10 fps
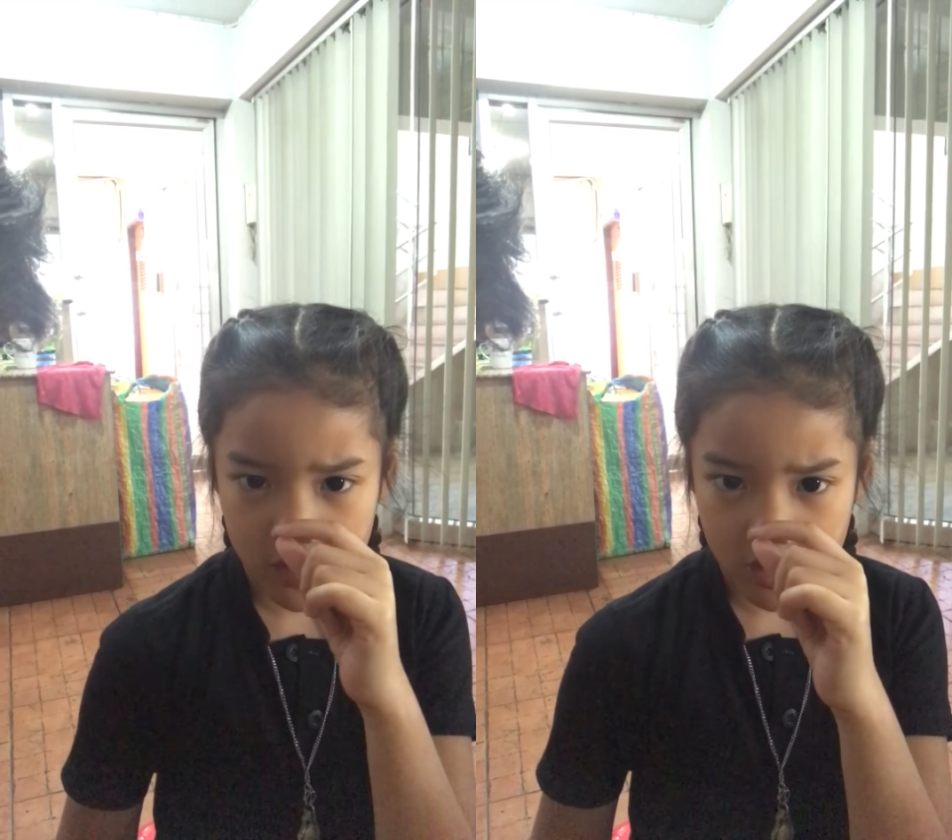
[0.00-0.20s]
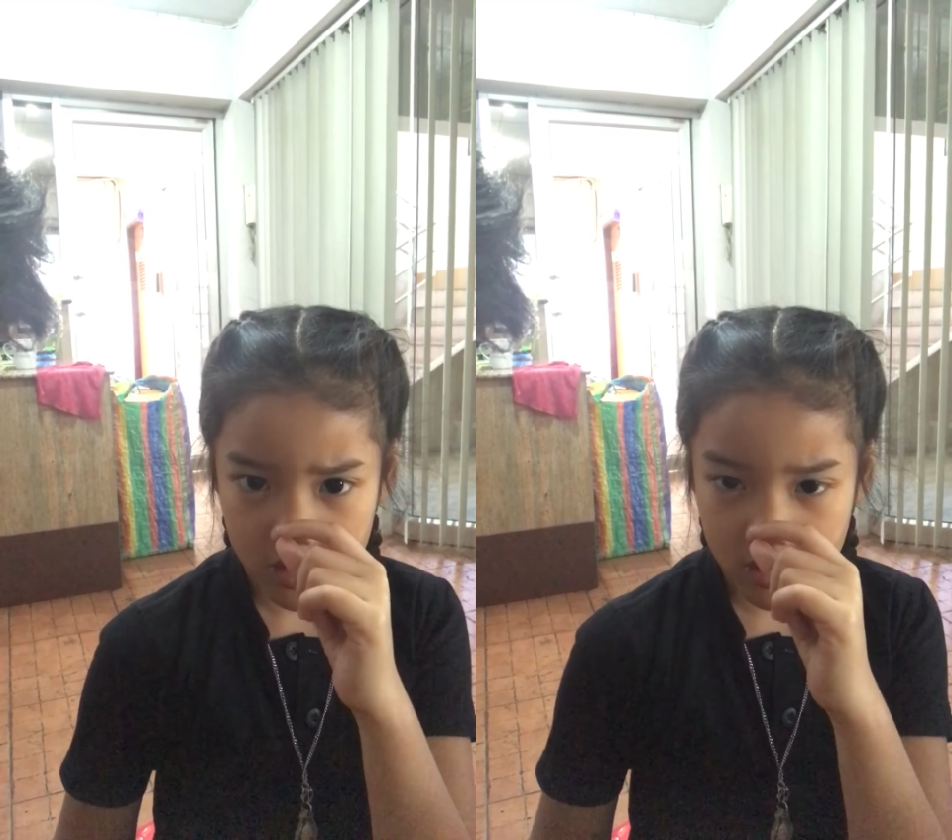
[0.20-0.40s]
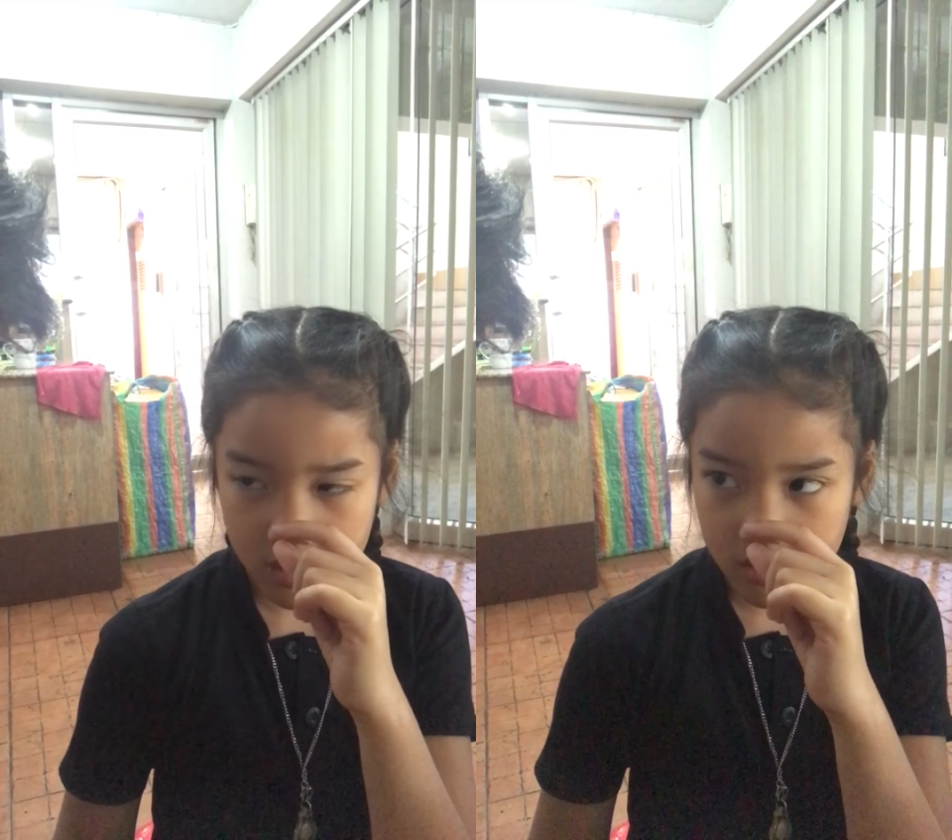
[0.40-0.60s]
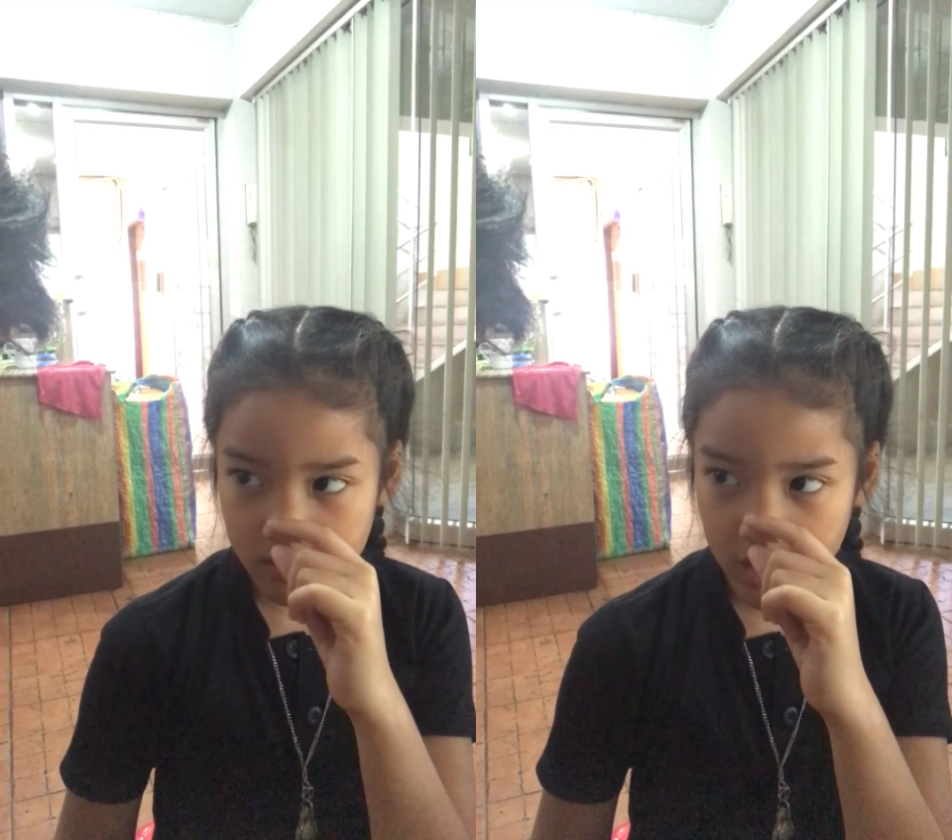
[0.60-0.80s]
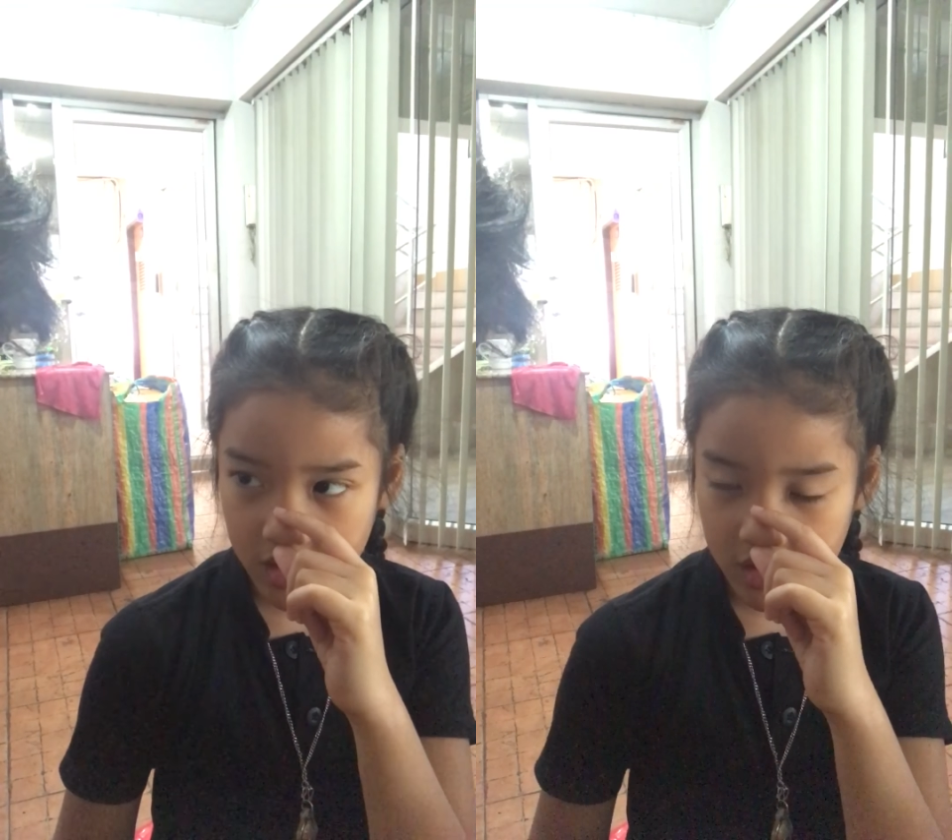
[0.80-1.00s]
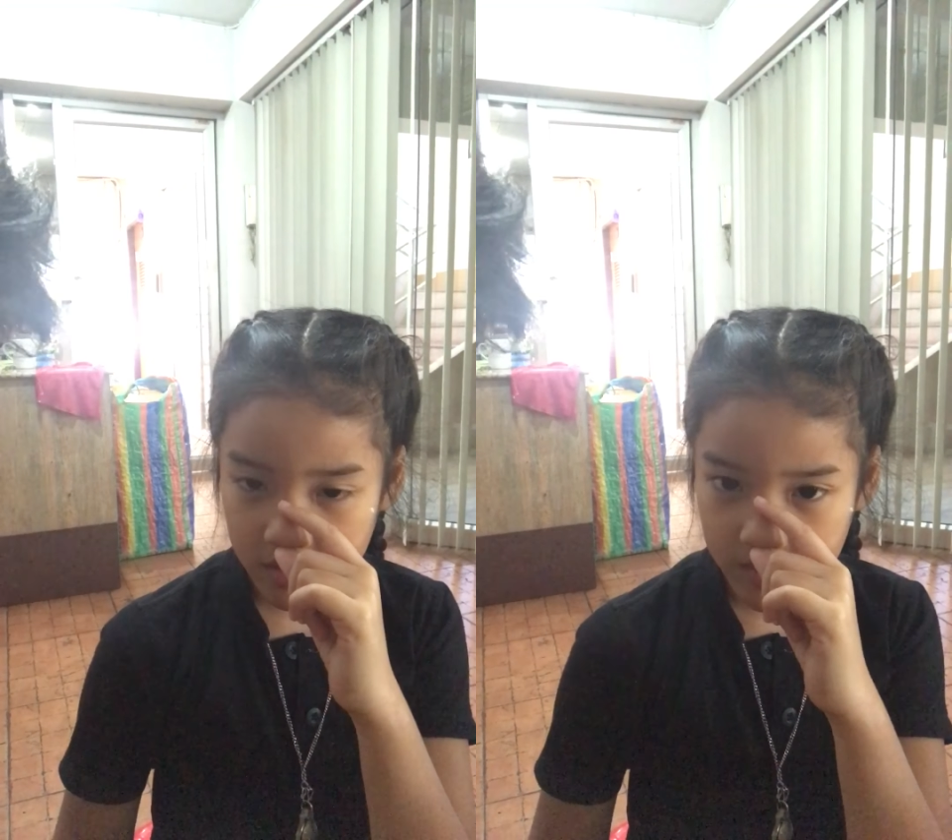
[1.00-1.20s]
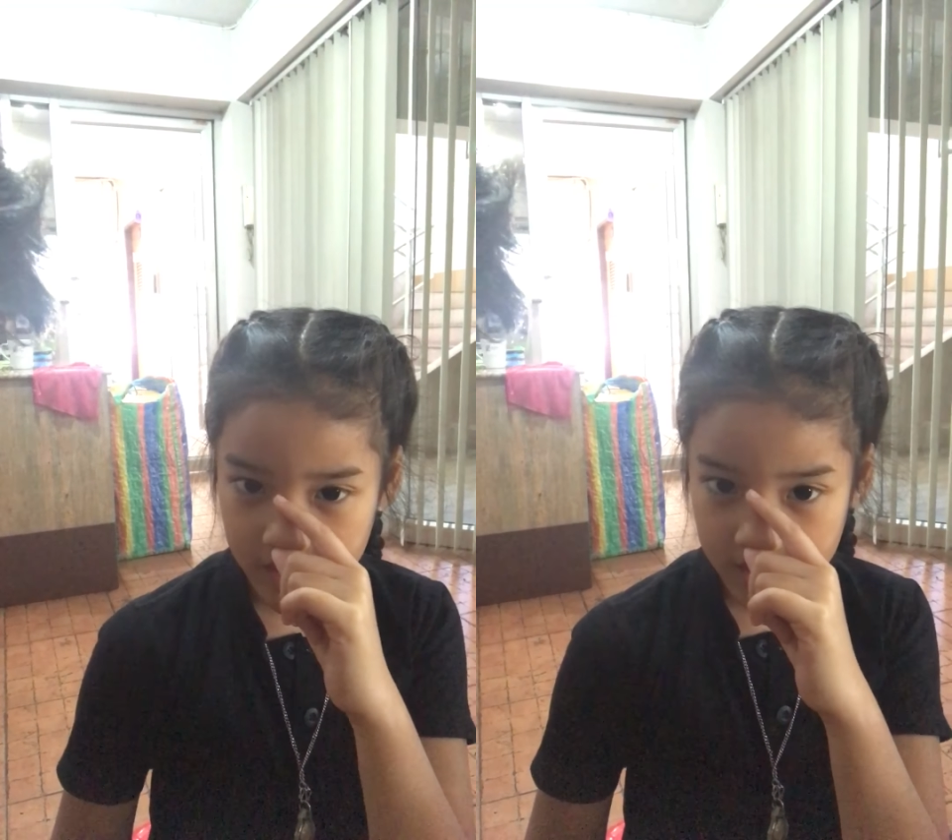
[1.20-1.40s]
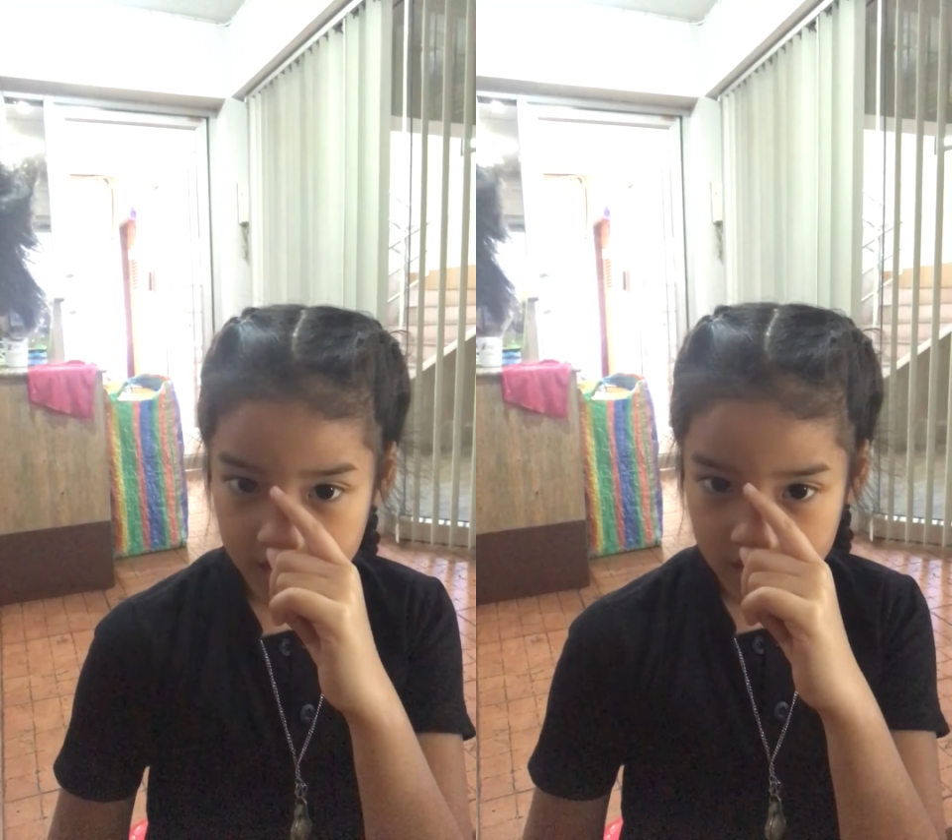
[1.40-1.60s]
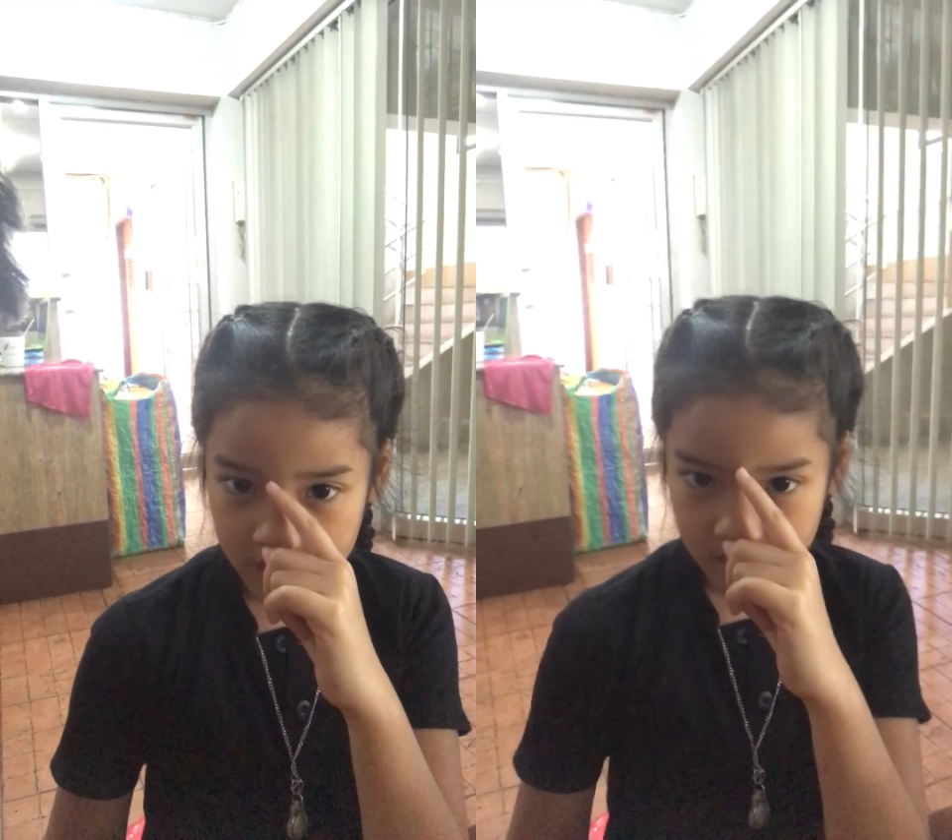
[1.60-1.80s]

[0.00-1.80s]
My, my name is